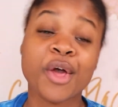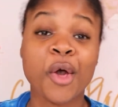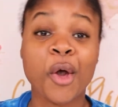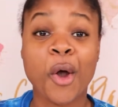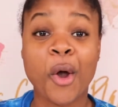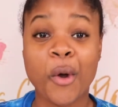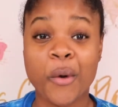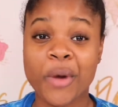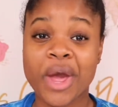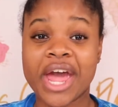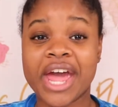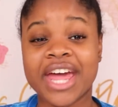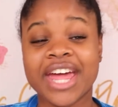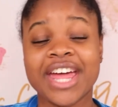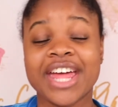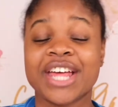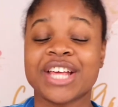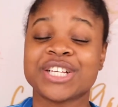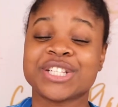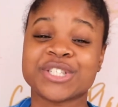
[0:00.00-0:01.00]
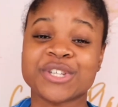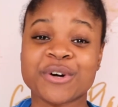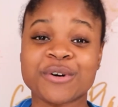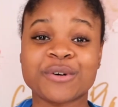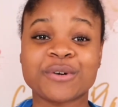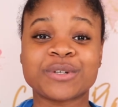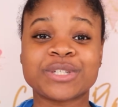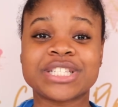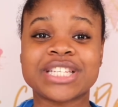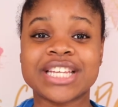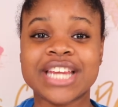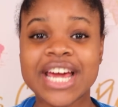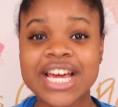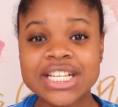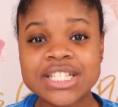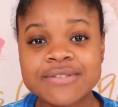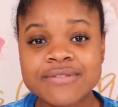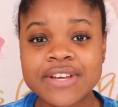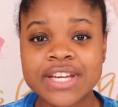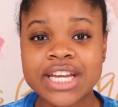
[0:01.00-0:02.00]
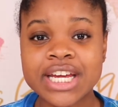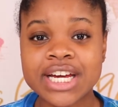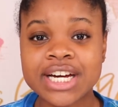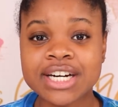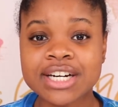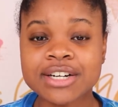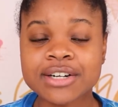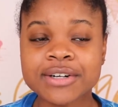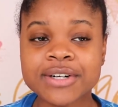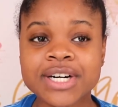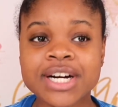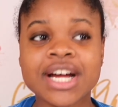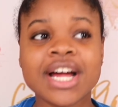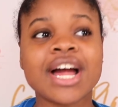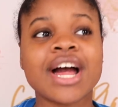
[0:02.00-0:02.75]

Okay, so today's video,